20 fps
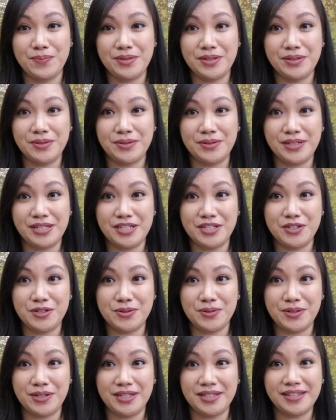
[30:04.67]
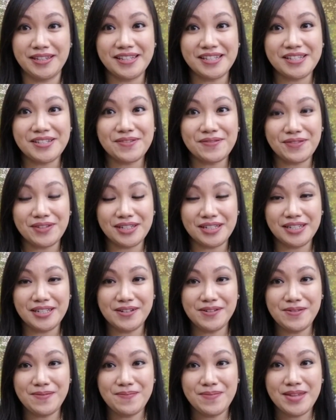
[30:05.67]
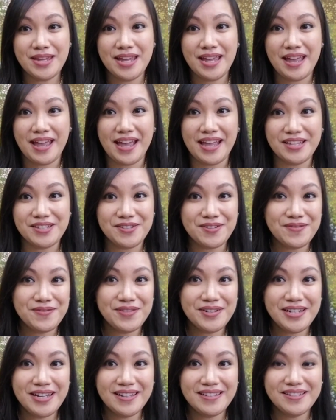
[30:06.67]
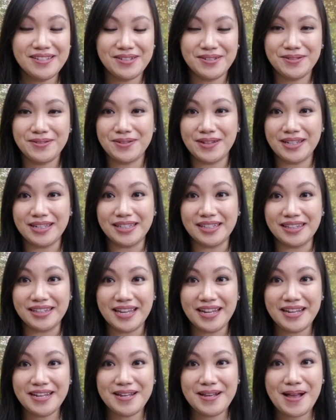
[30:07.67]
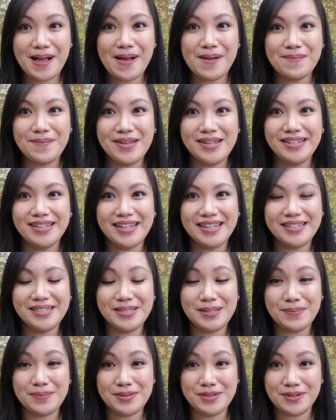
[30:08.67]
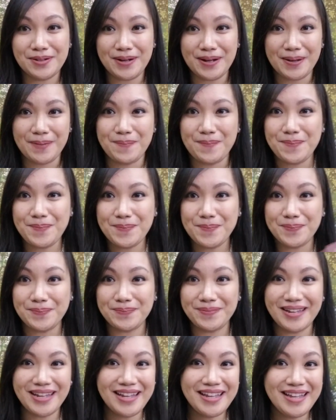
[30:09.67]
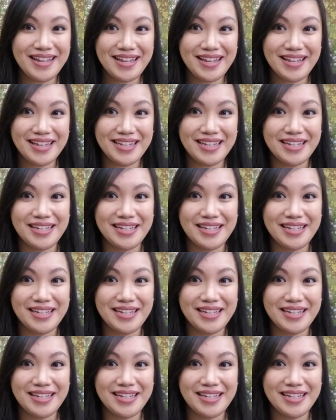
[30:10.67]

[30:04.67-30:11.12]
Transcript: you enjoyed this video. And don't forget to like, comment, and subscribe. Bye!